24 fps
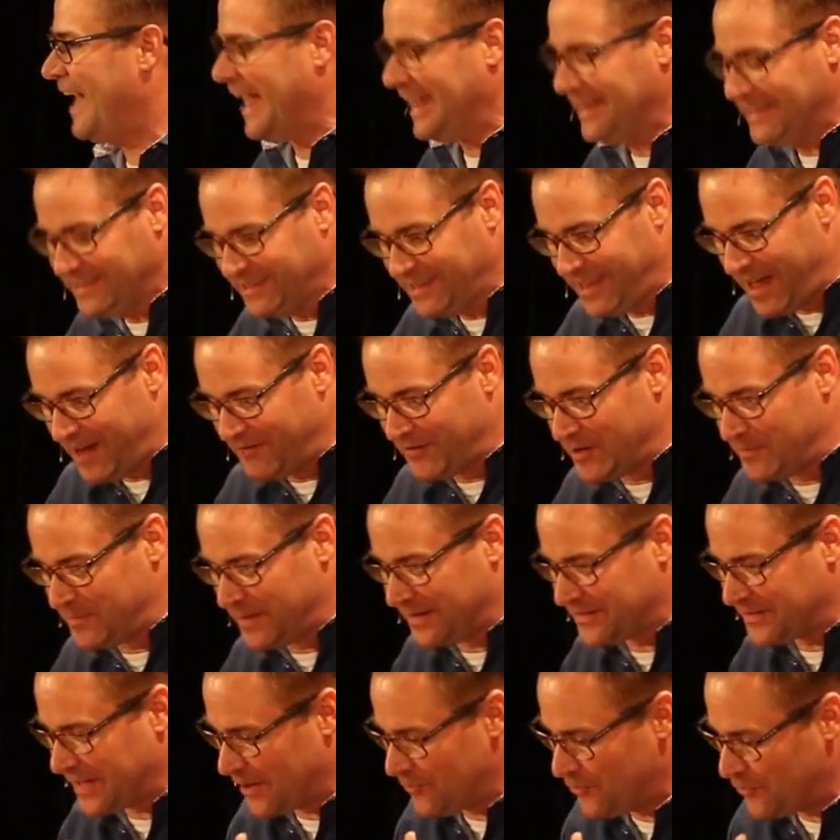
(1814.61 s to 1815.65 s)
I love it
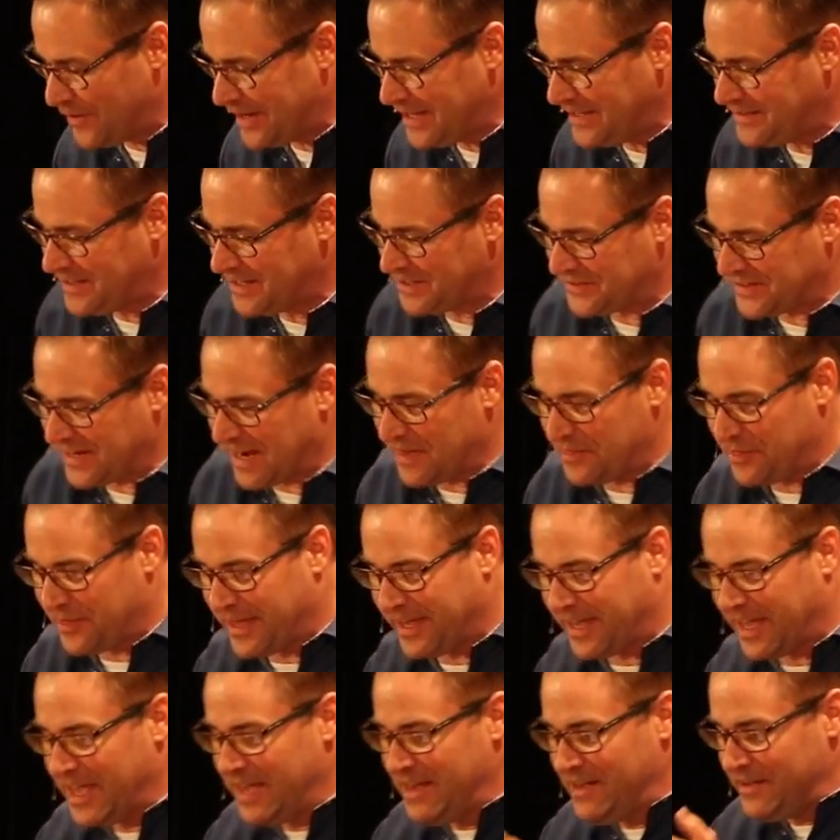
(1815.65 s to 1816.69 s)
because I read this and I
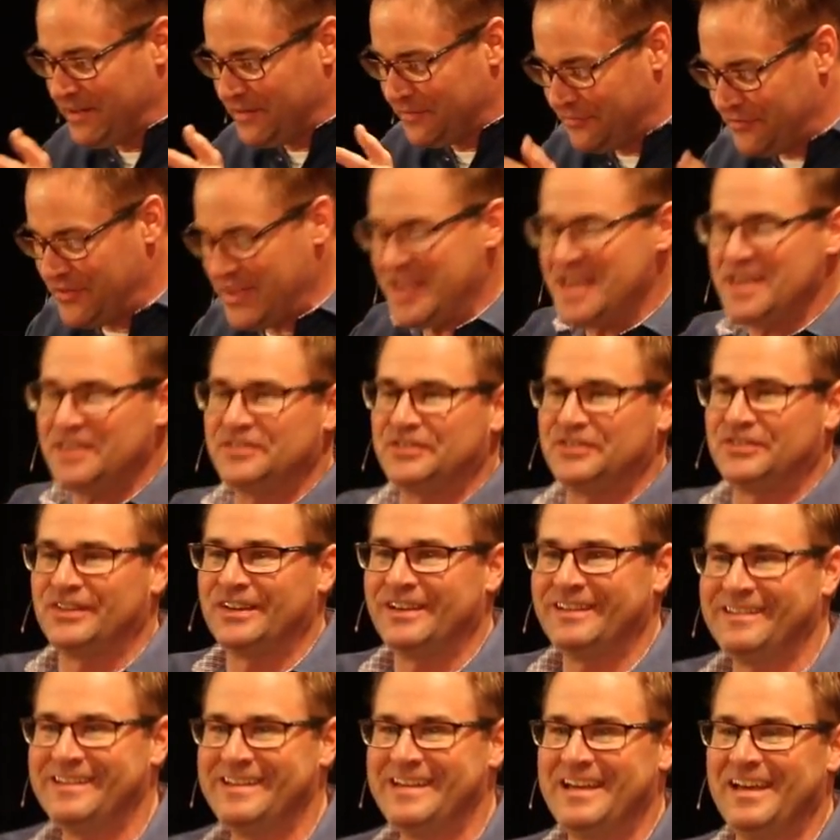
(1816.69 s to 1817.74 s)
think, this
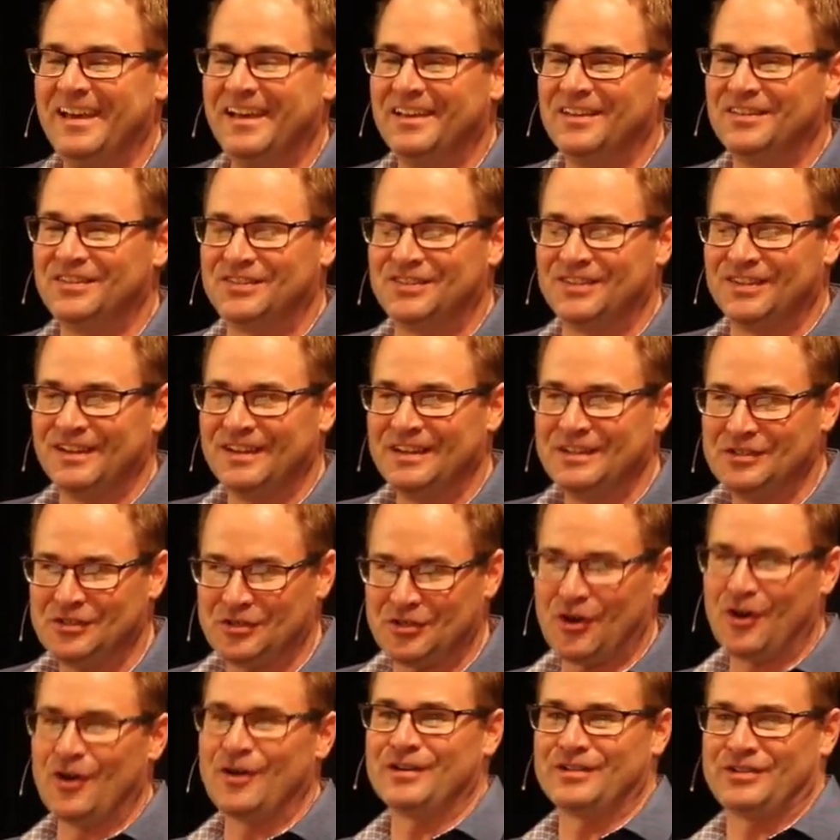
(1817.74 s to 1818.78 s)
is
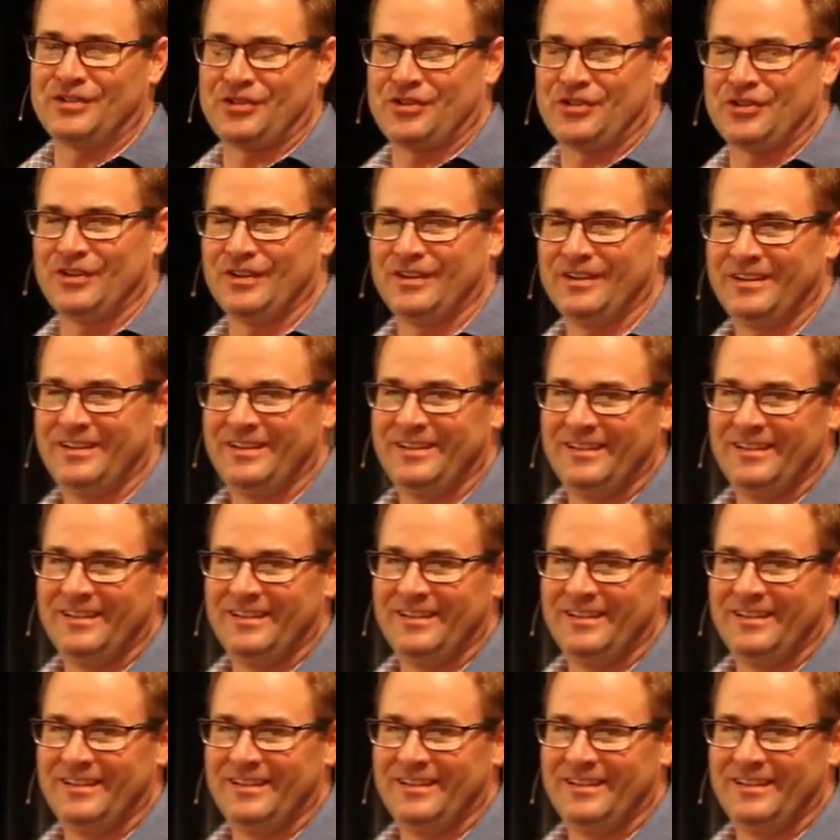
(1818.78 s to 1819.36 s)
church.